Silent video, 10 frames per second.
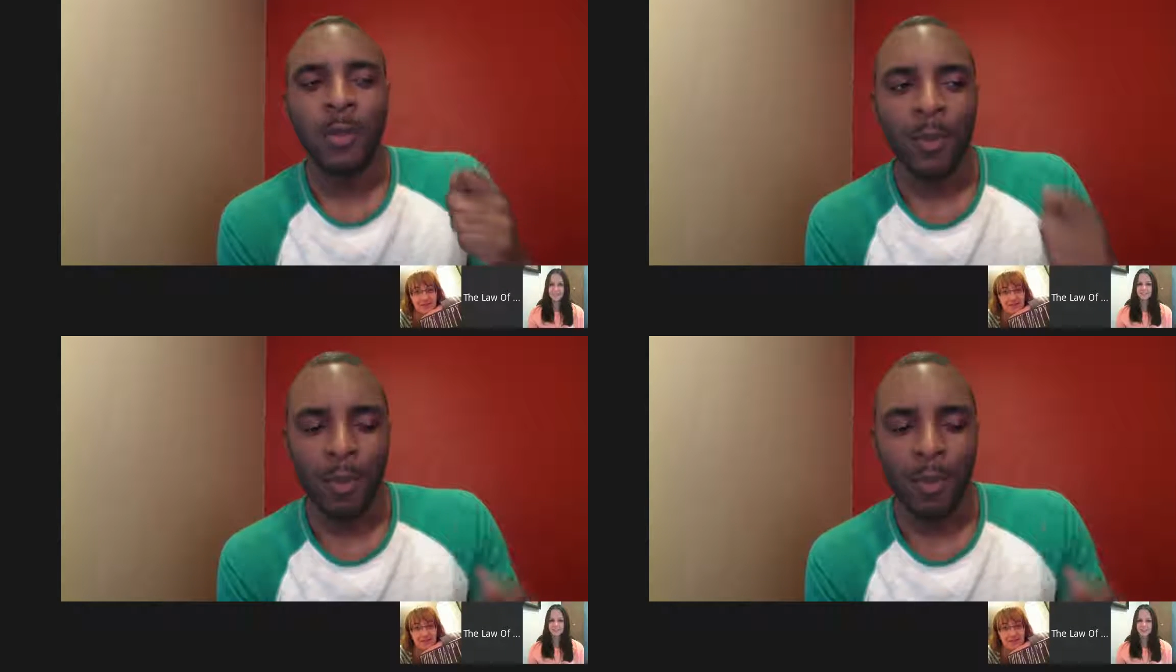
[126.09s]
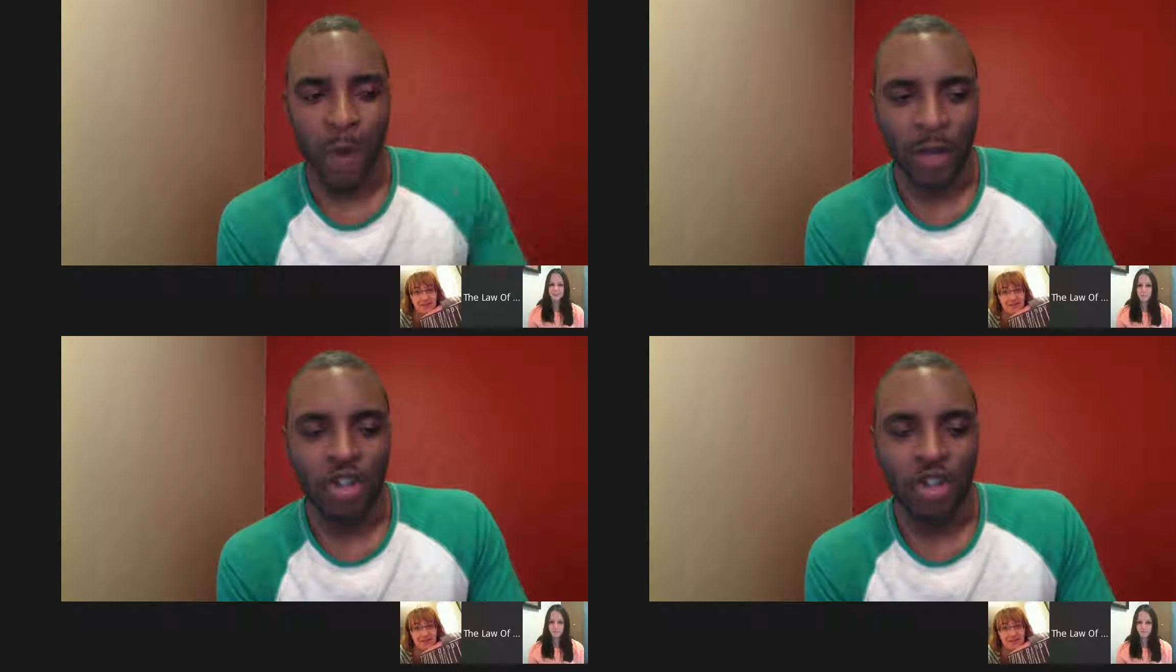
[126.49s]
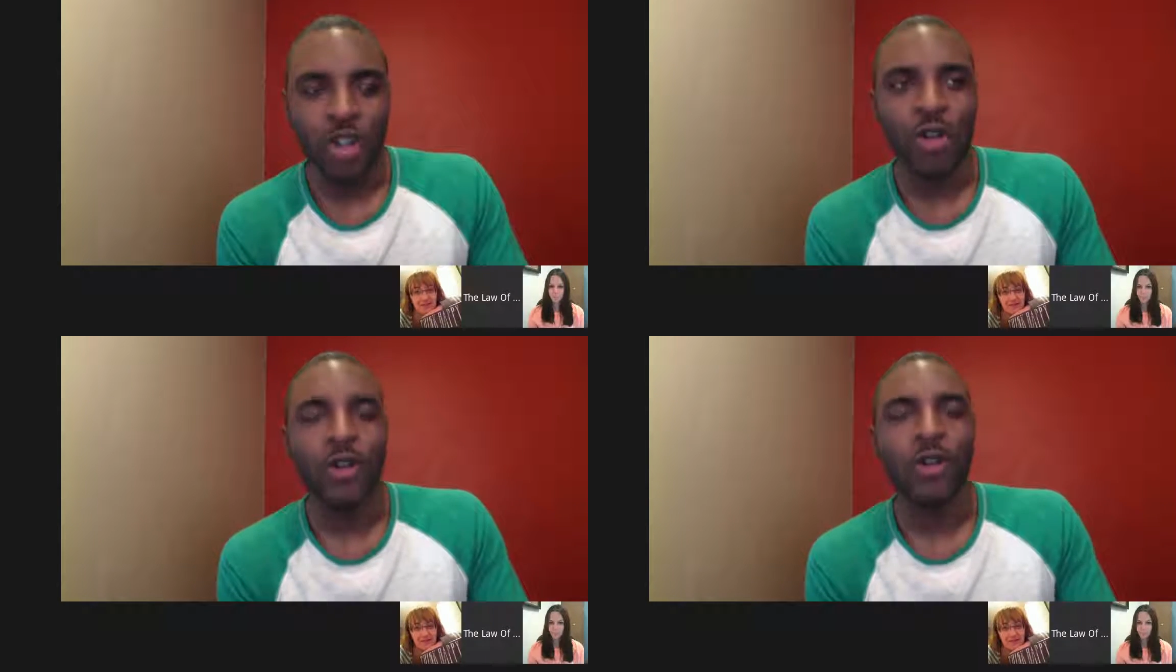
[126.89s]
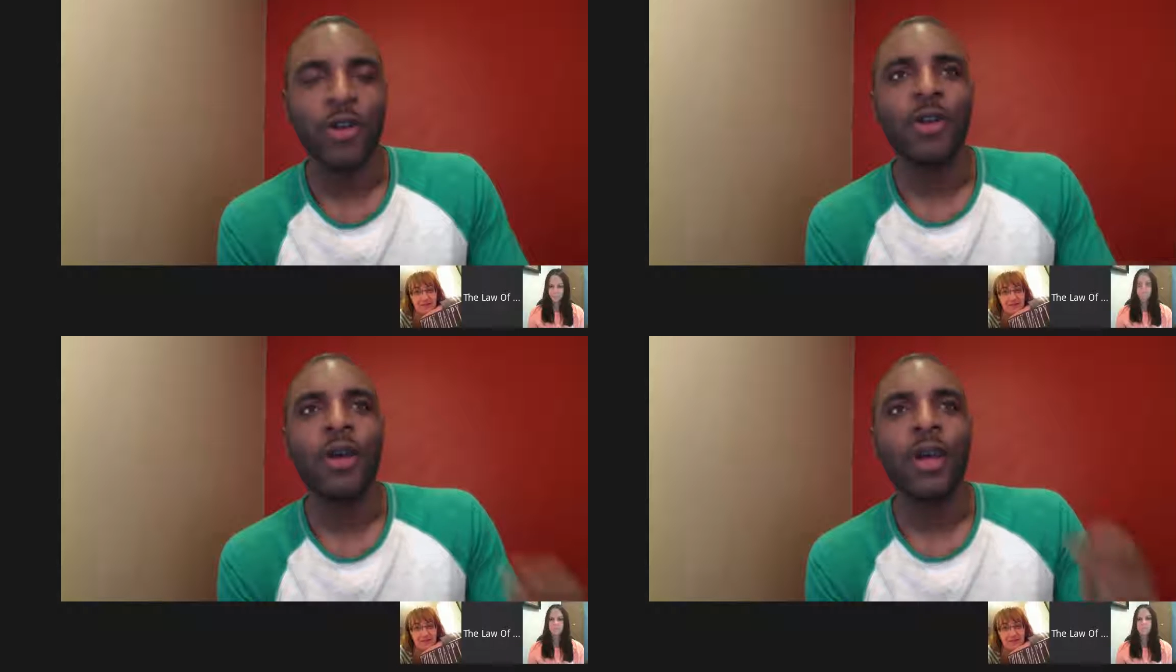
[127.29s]
brown
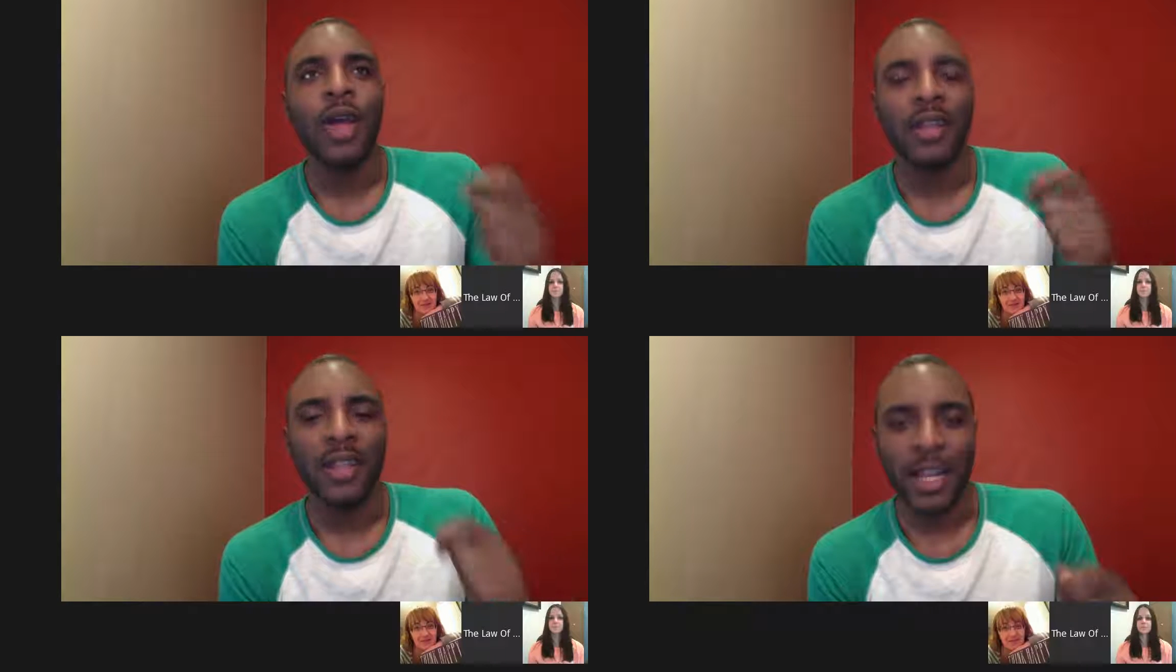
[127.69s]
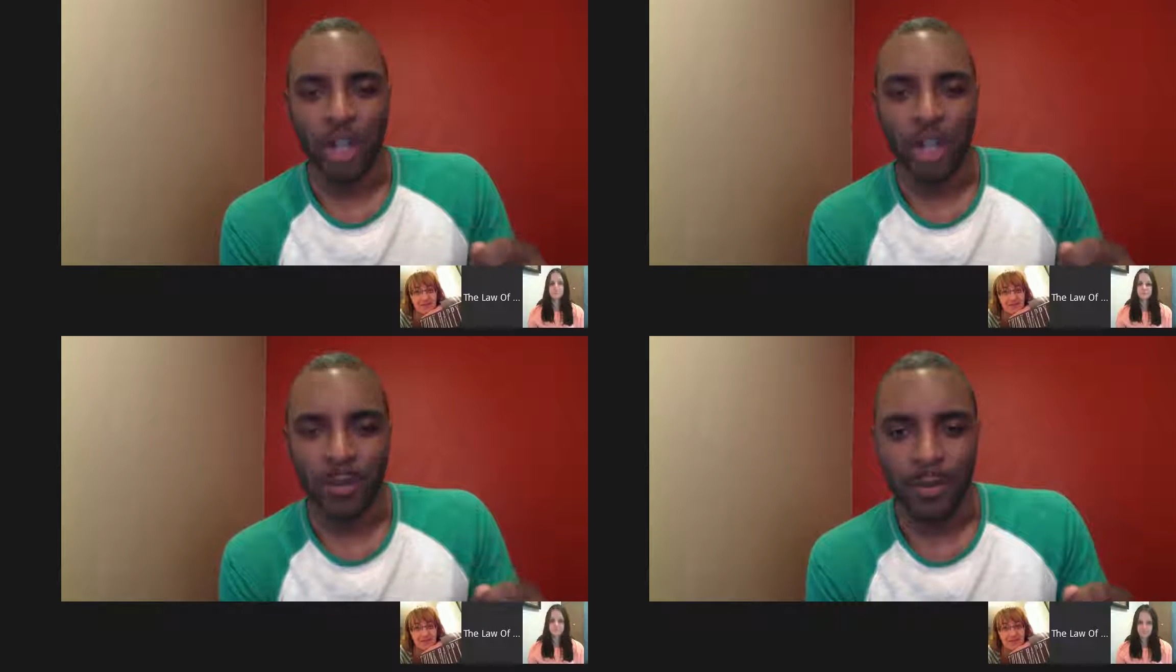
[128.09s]
sugar, and ketchup.